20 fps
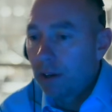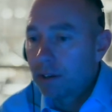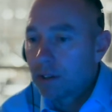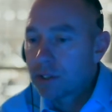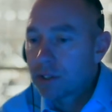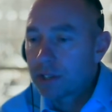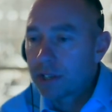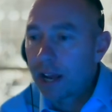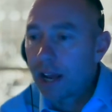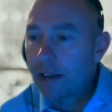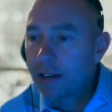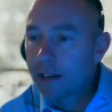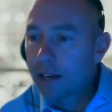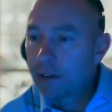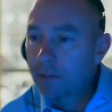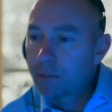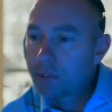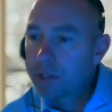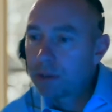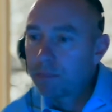understand
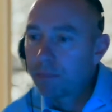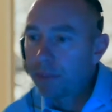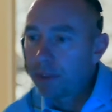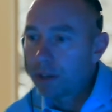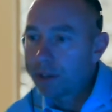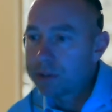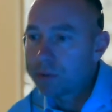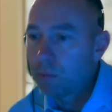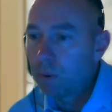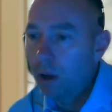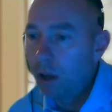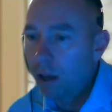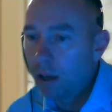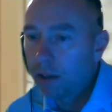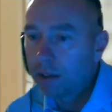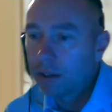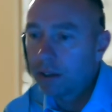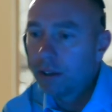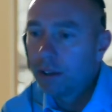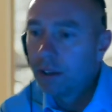how some things
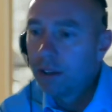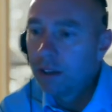work.